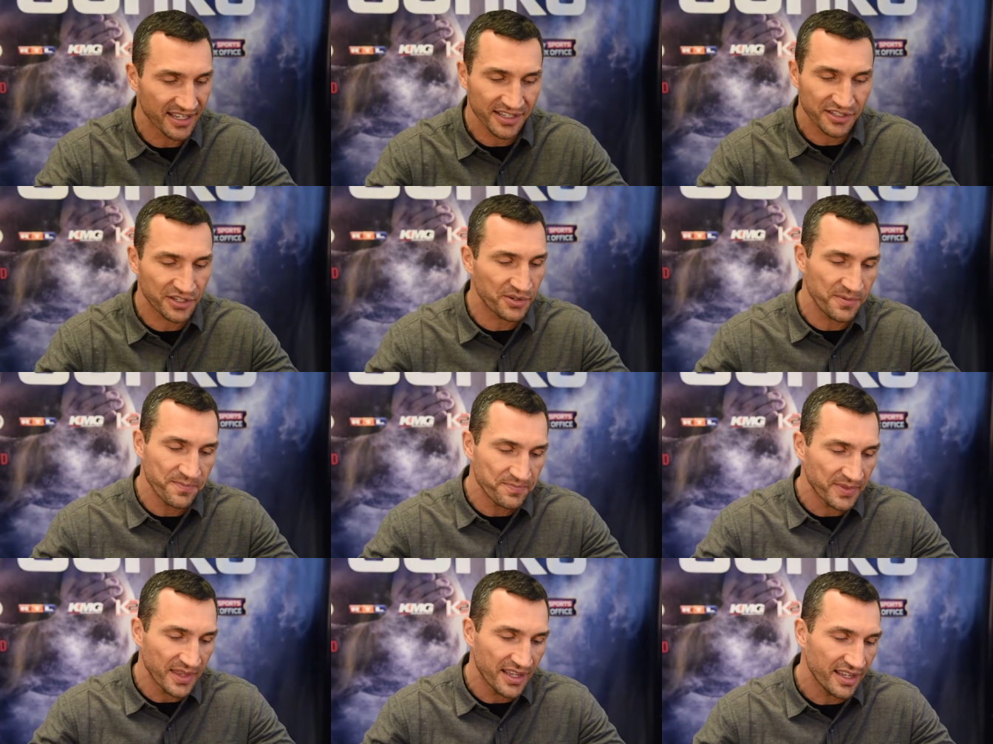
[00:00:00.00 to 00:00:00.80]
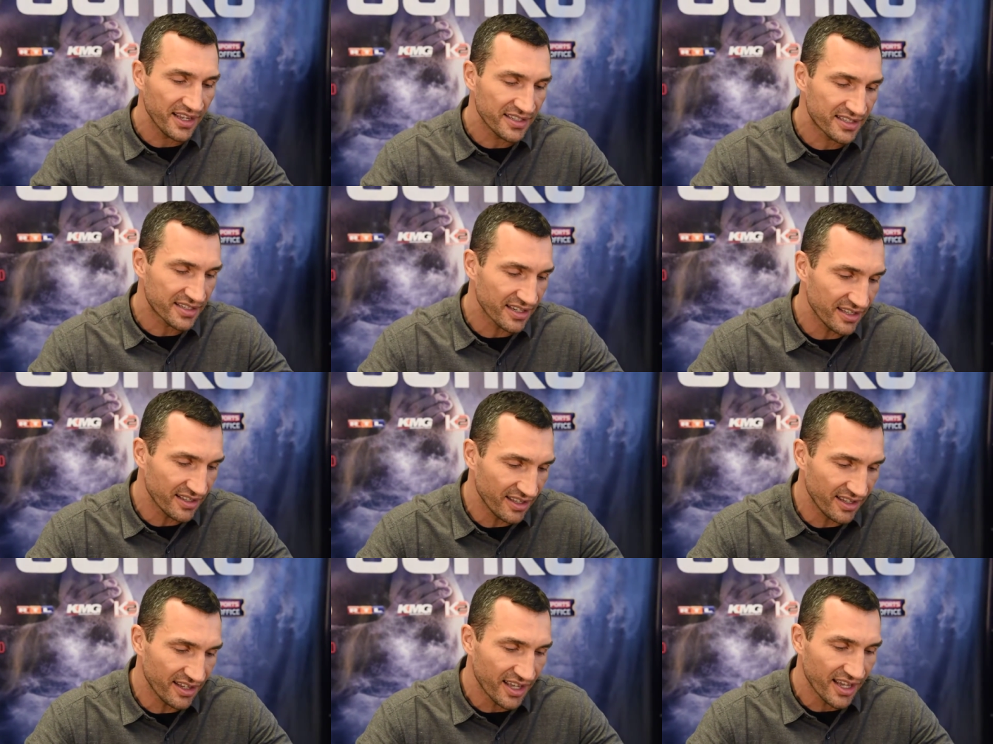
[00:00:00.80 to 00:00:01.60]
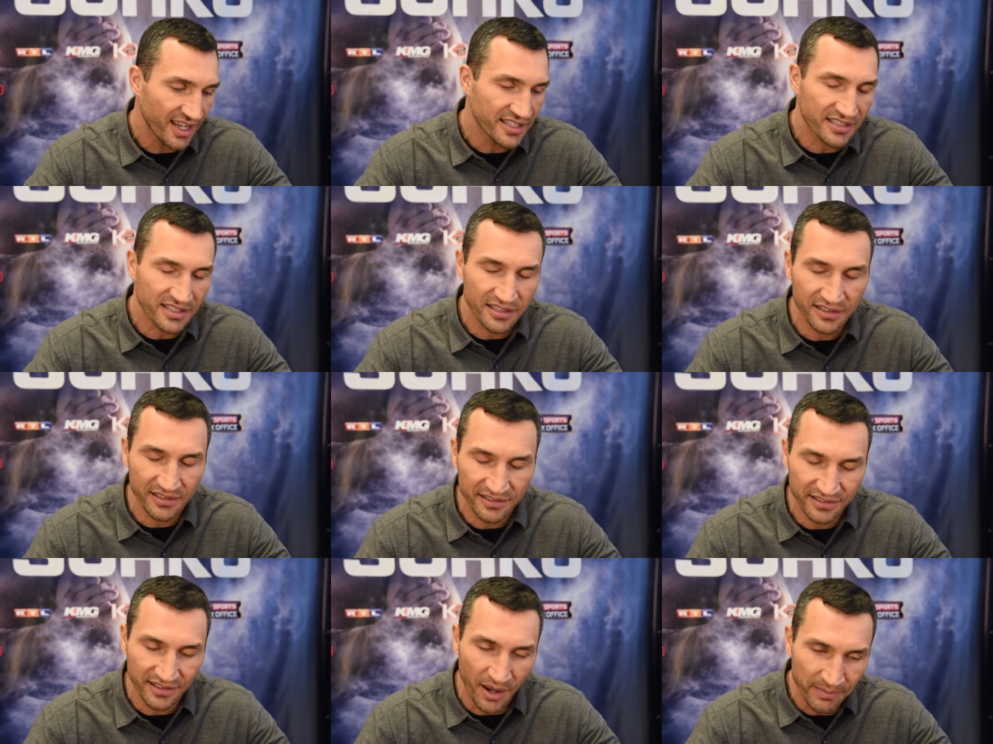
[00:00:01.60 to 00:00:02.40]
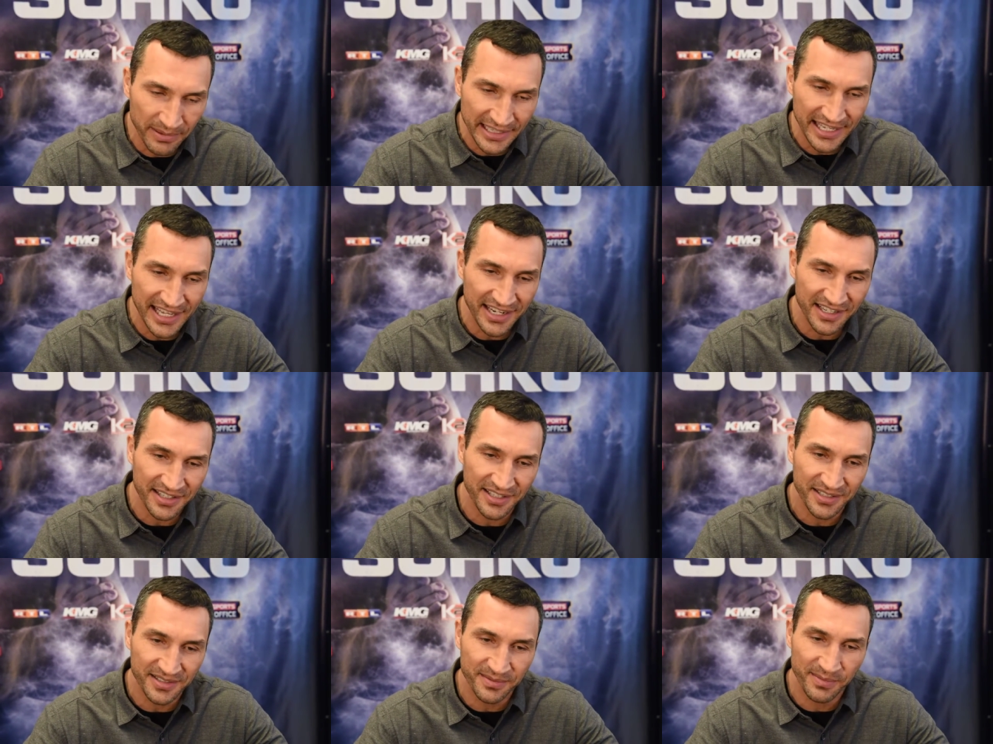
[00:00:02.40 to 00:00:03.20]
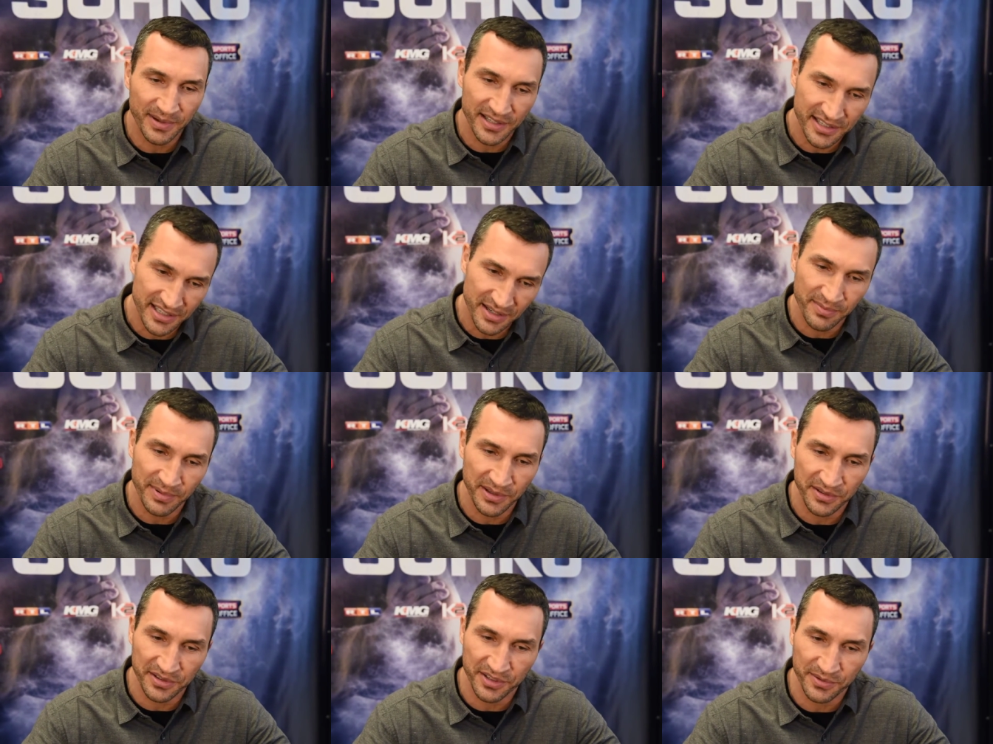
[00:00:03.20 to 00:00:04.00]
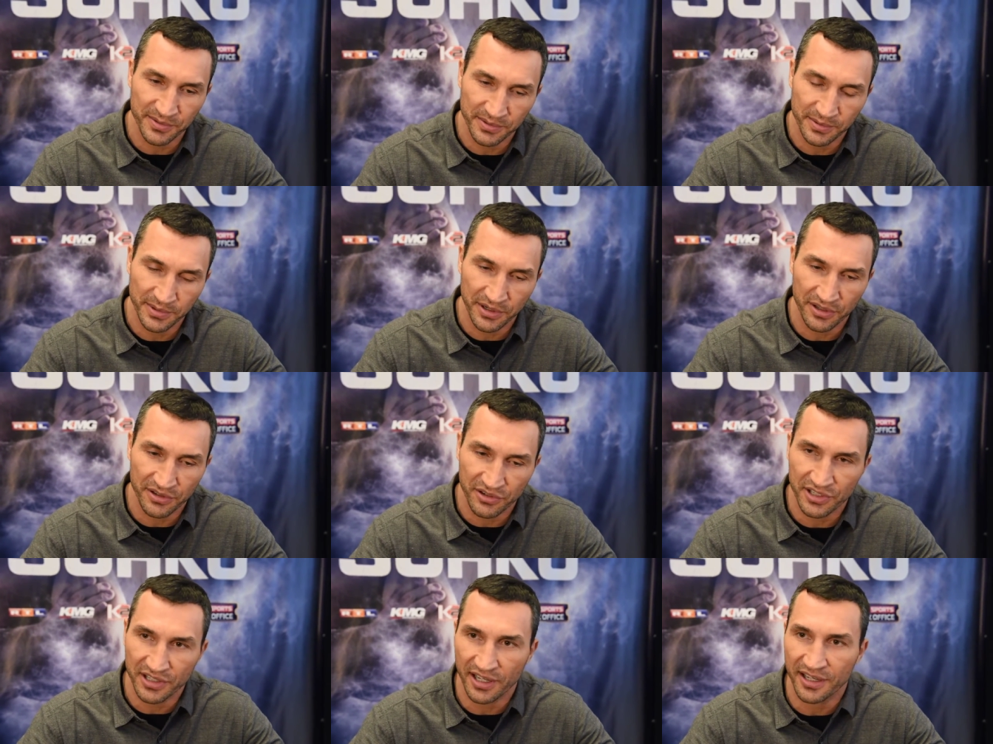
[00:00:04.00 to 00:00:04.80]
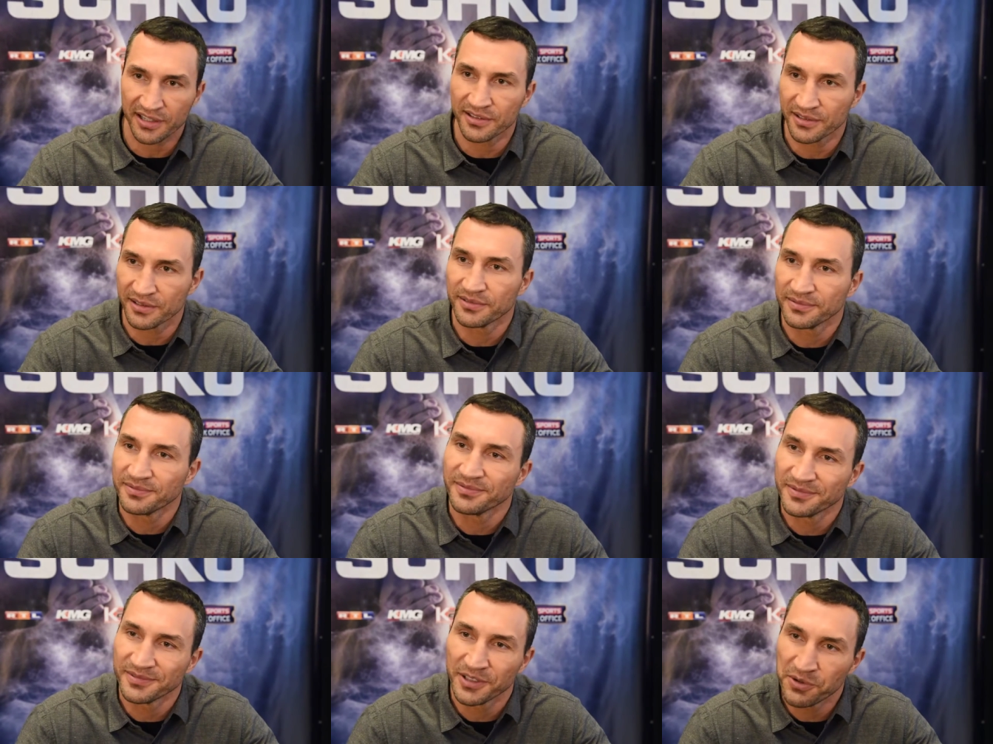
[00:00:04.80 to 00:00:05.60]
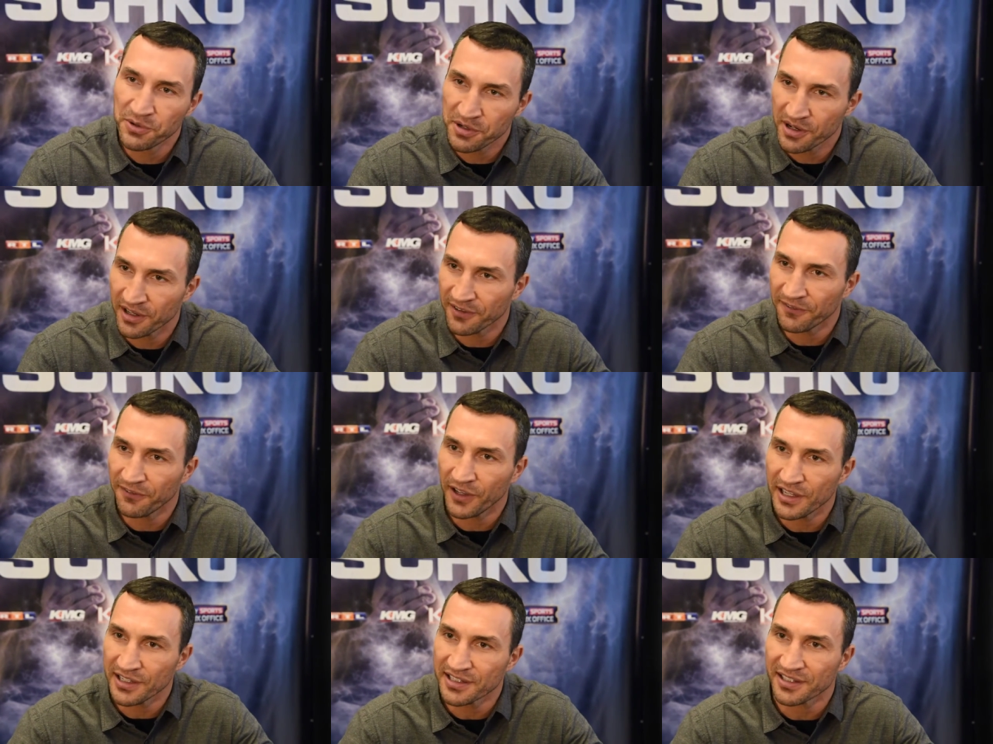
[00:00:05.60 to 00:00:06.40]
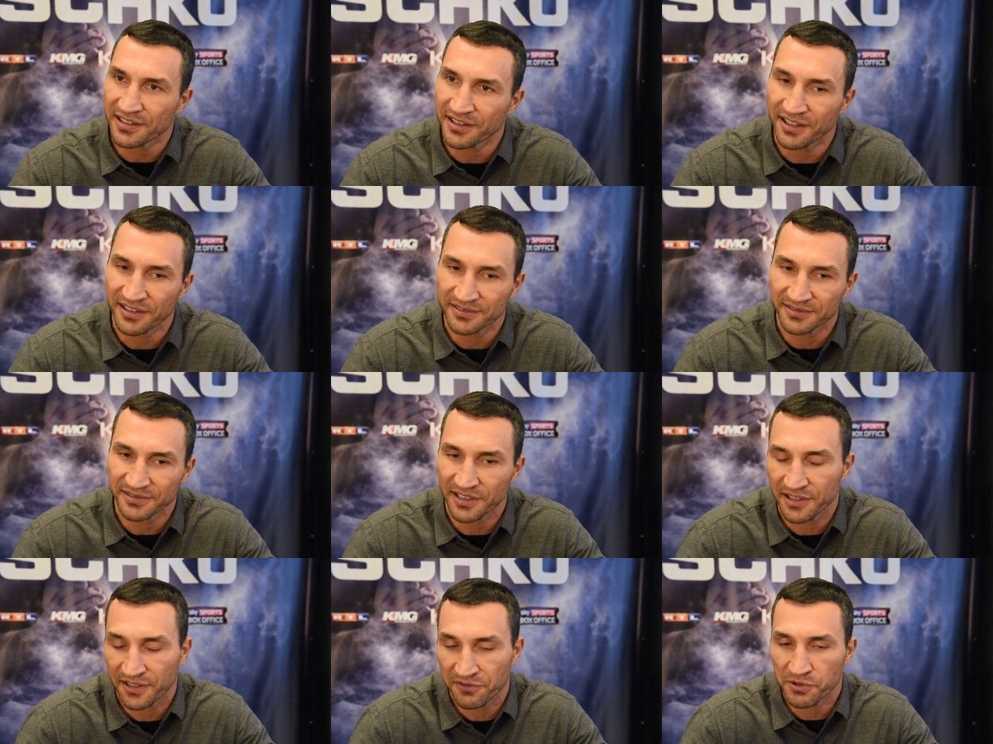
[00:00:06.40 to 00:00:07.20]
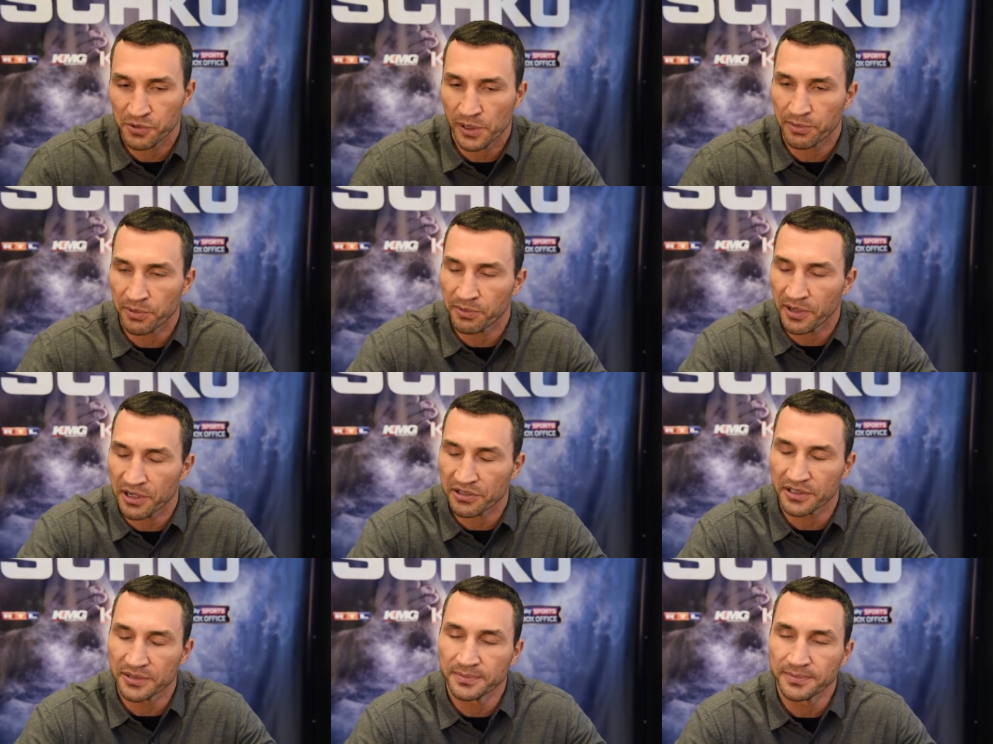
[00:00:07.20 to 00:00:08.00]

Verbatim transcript: So it's it, it's complicated, but it's simple also when you understand who you're going to face and if you're well prepared.